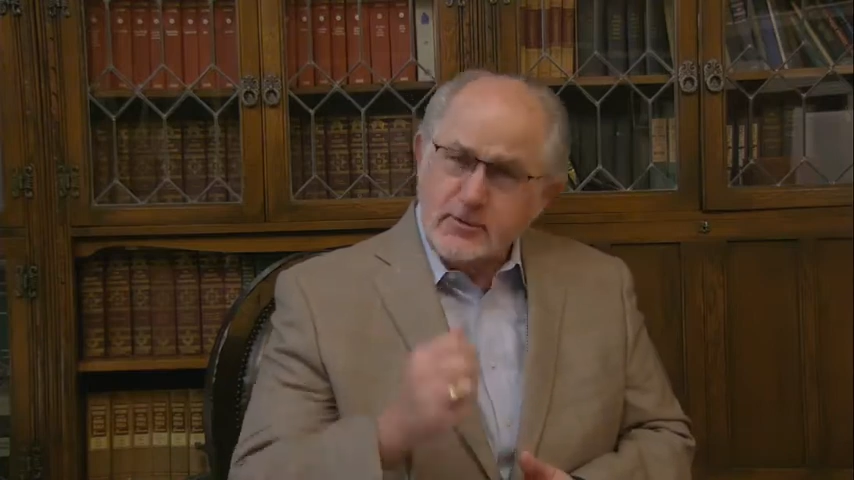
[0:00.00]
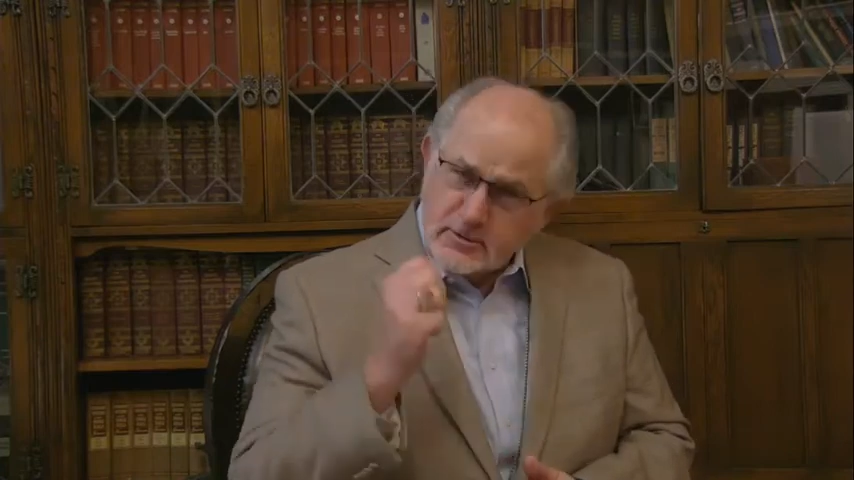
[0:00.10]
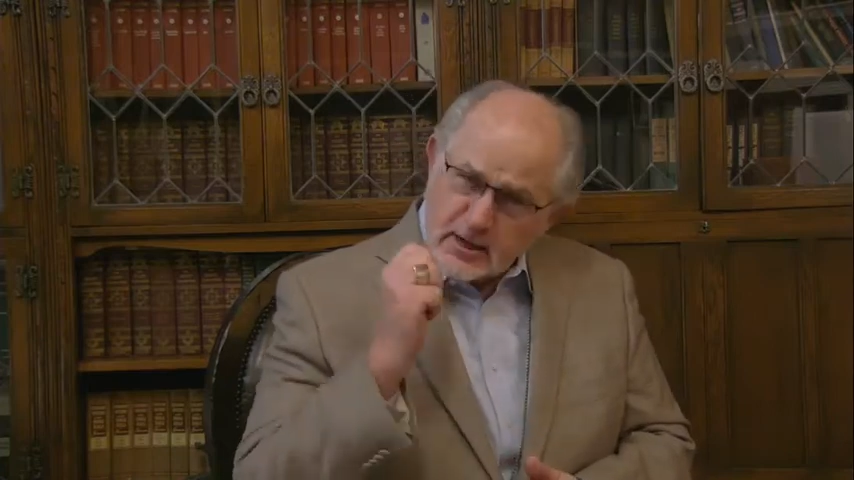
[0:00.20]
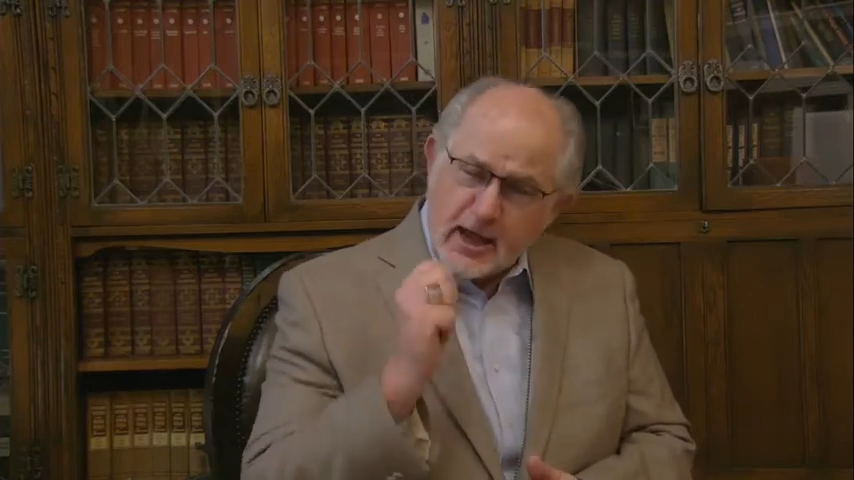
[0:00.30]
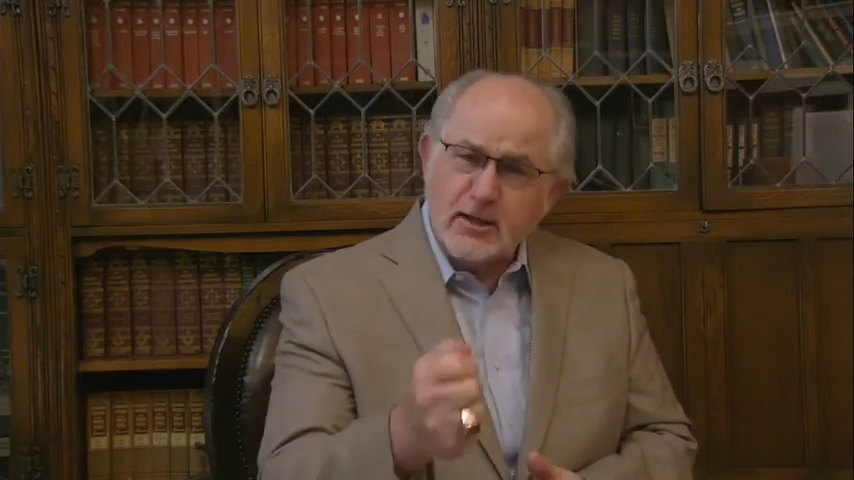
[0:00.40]

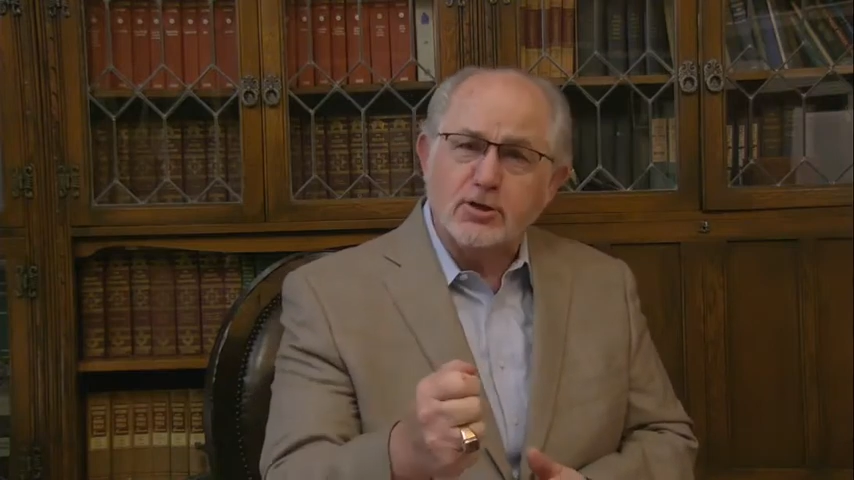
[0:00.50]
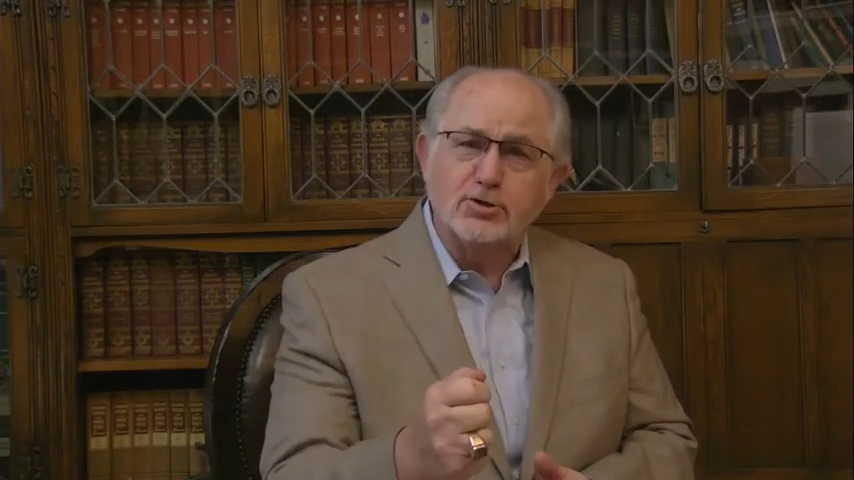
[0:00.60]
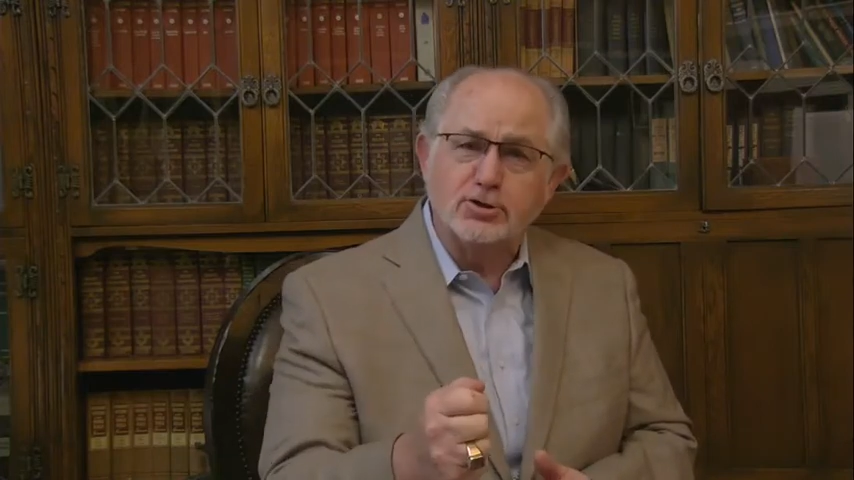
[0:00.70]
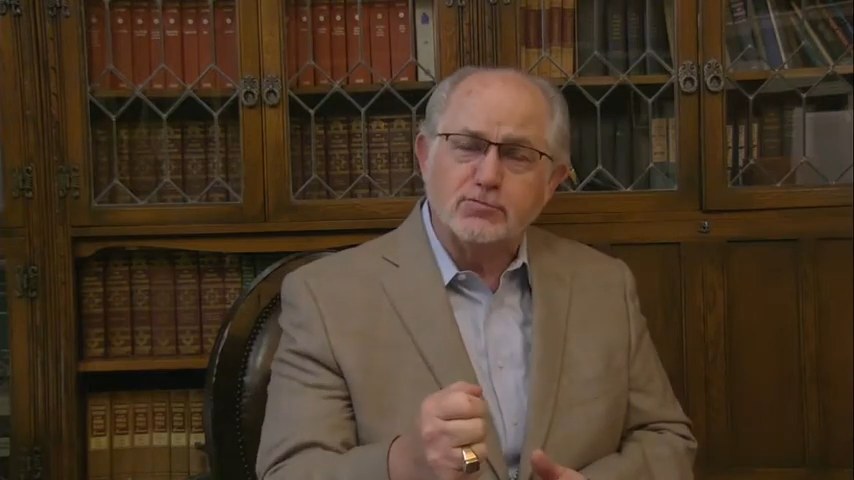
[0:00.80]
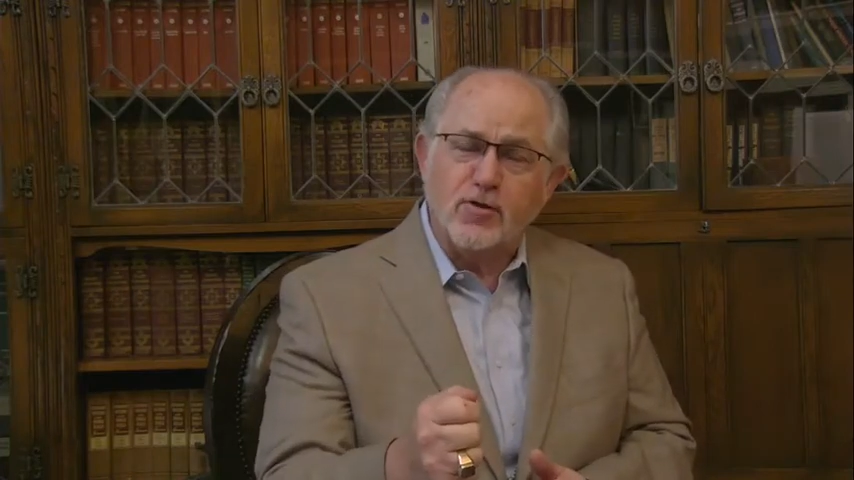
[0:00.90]
Take
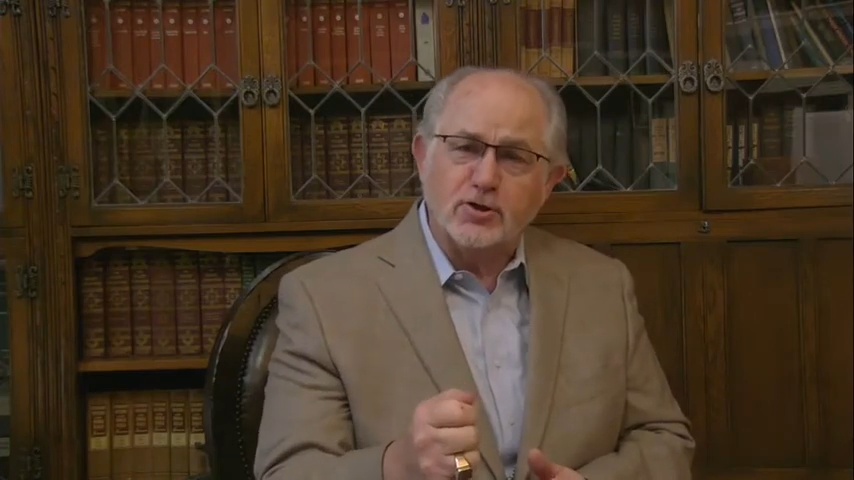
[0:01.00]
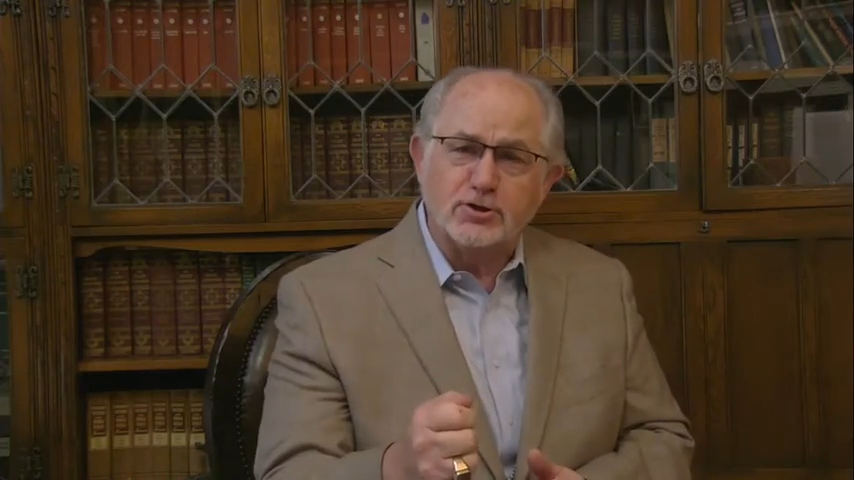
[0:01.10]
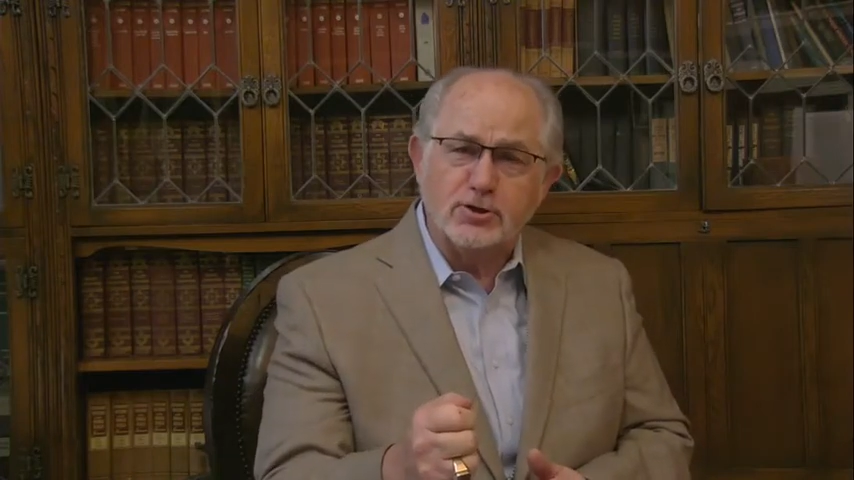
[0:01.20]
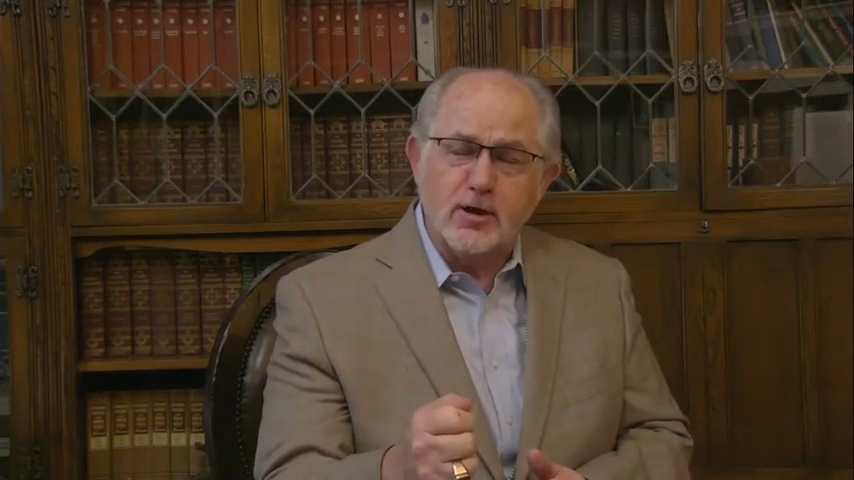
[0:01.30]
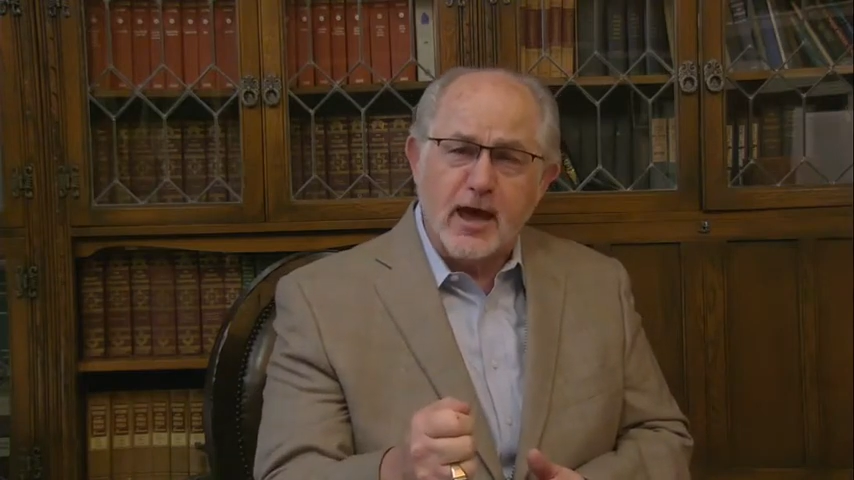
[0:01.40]
those
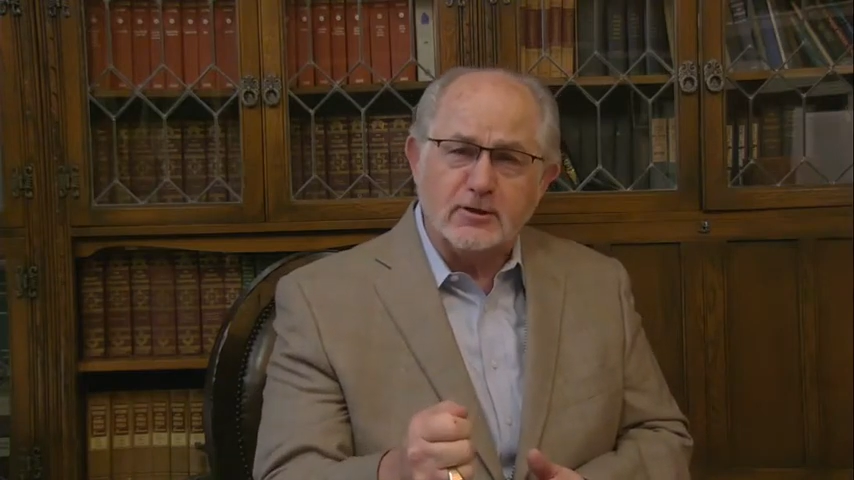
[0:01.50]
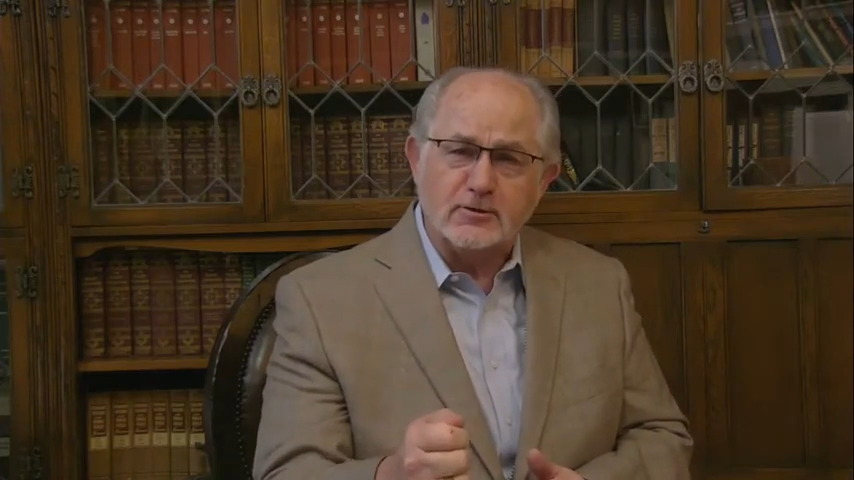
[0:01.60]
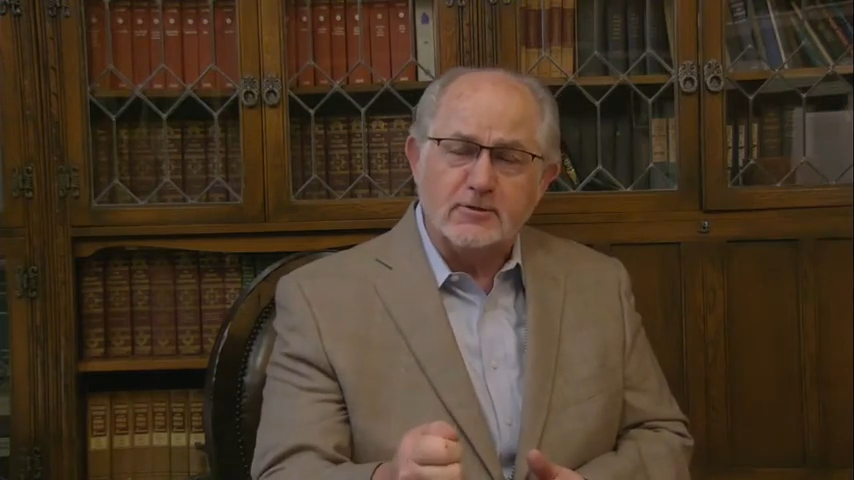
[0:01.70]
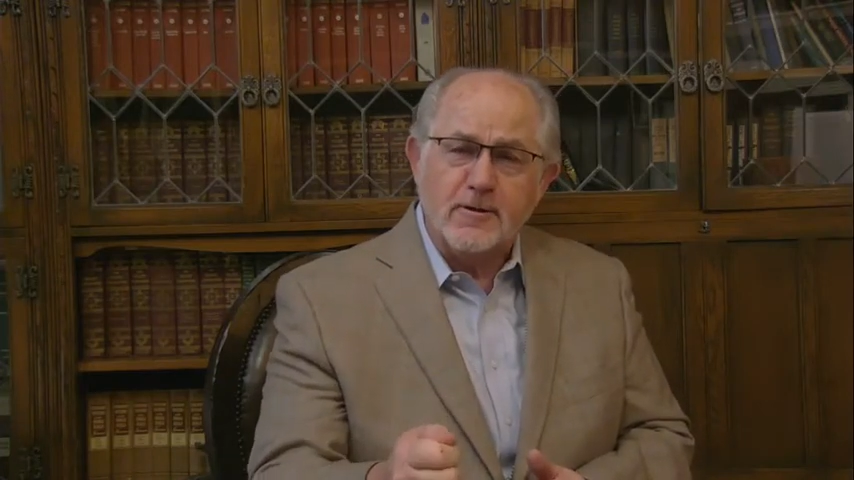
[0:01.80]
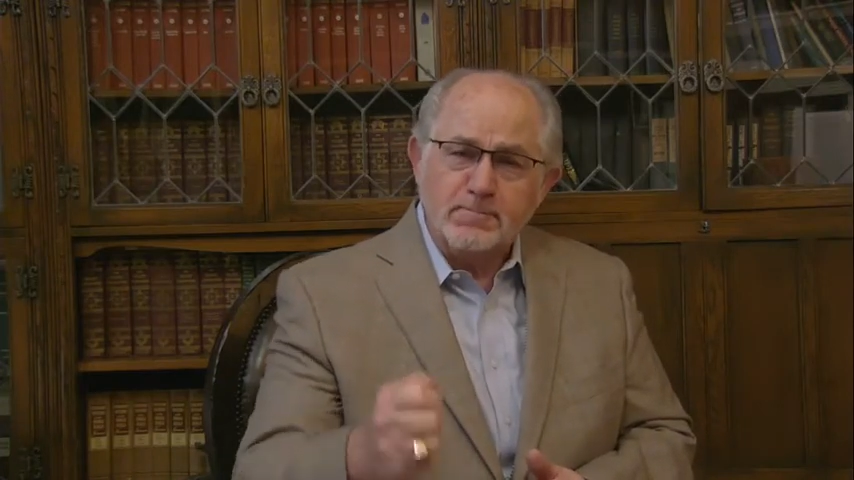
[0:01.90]
first two actions.